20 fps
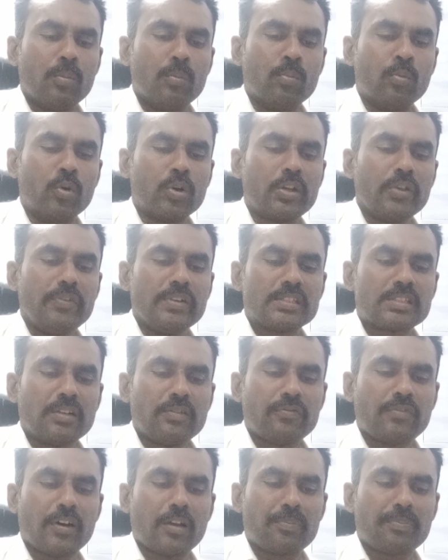
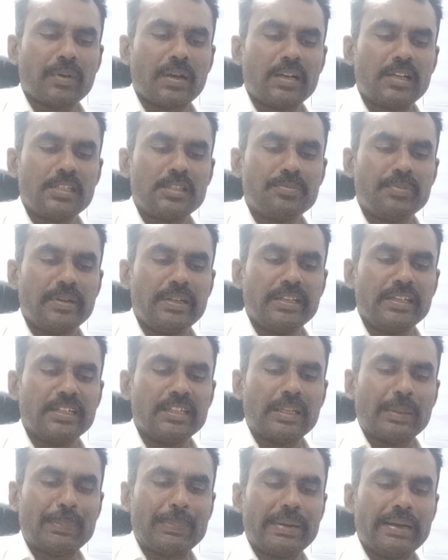motivation for participating
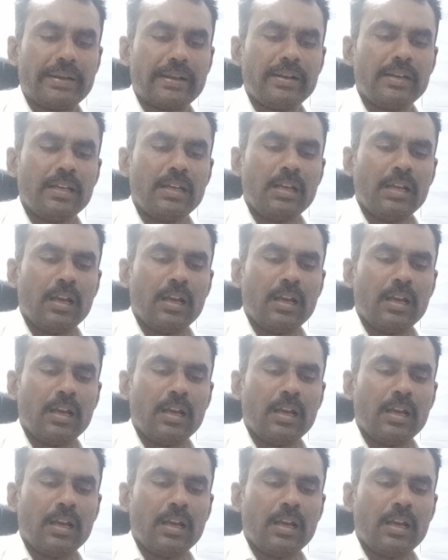in the pattern,